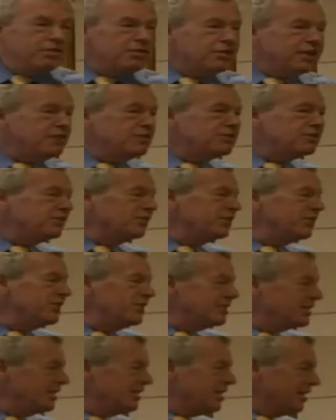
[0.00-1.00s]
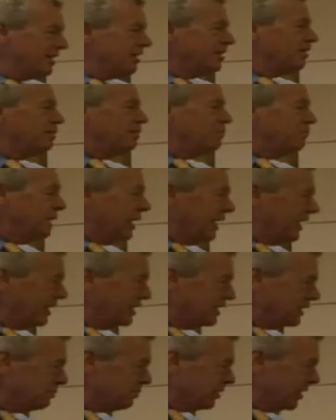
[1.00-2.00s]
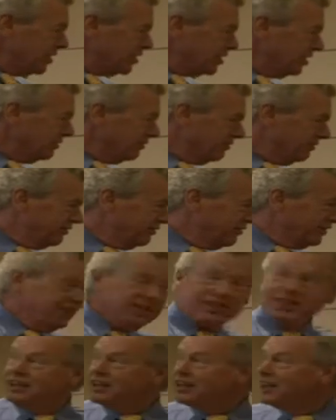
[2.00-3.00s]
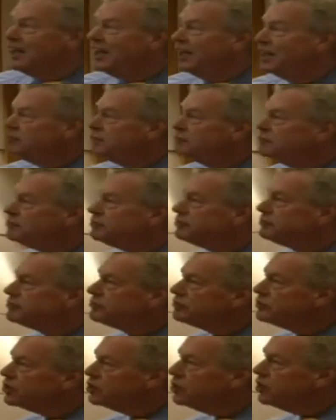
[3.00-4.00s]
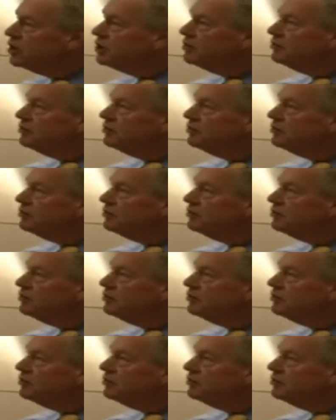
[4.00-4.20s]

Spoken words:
theme to all these? Manic depression. Okay, good,